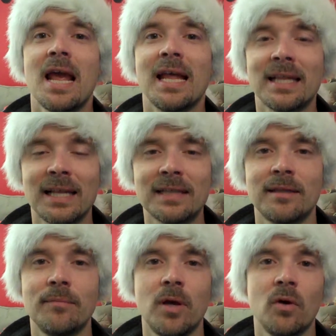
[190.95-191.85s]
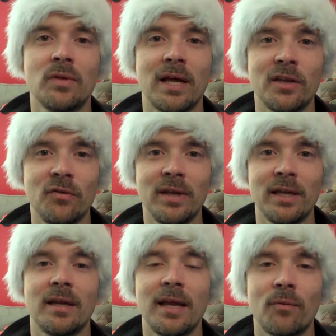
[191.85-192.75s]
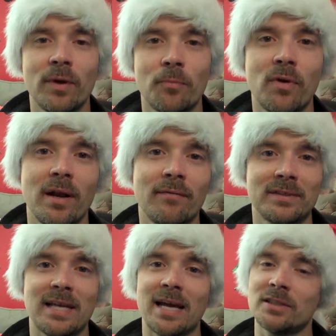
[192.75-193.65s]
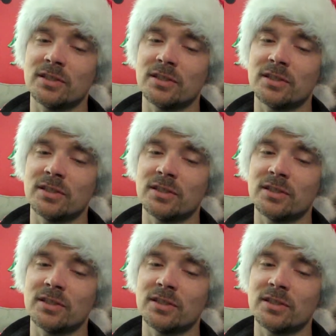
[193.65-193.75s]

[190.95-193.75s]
and let them know that you need a reprint of a tag.